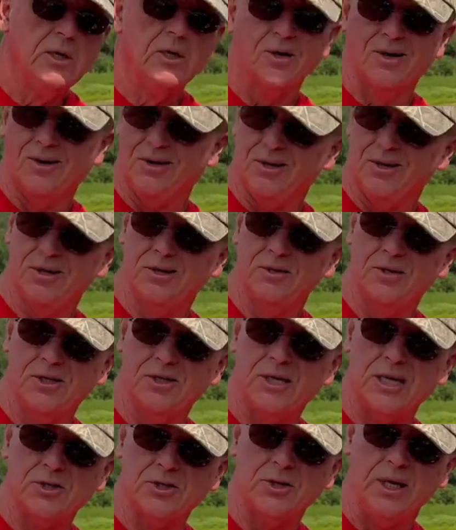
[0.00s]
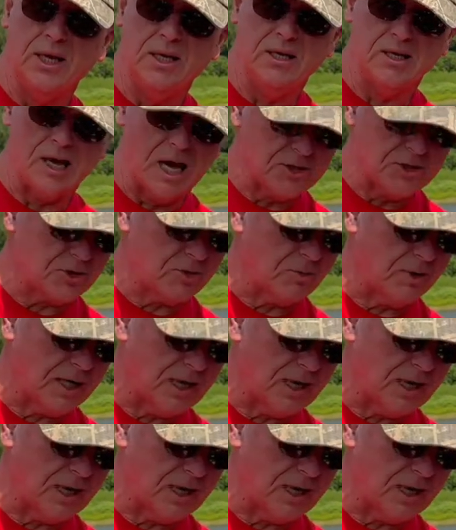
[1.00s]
I'm going to essentially concentrate